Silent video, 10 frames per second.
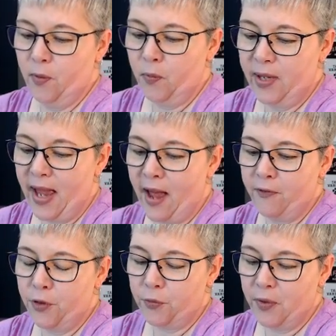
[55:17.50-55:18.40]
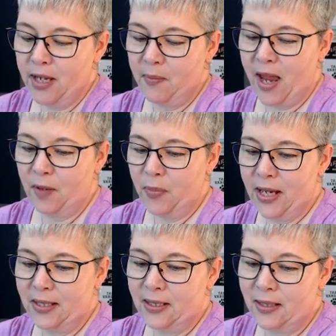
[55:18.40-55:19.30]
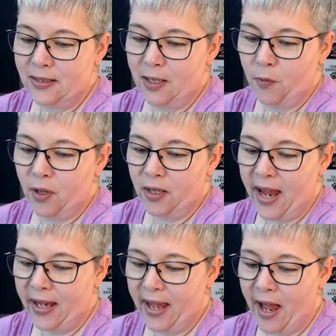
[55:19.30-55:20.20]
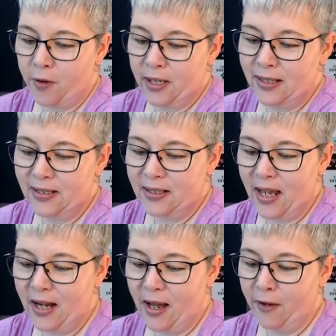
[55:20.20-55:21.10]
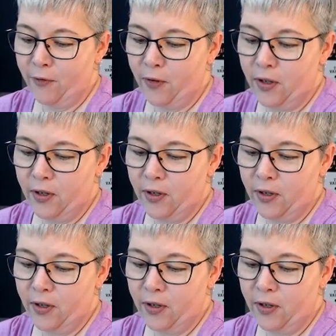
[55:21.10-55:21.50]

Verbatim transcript: we have three main pieces that we're laying out instead of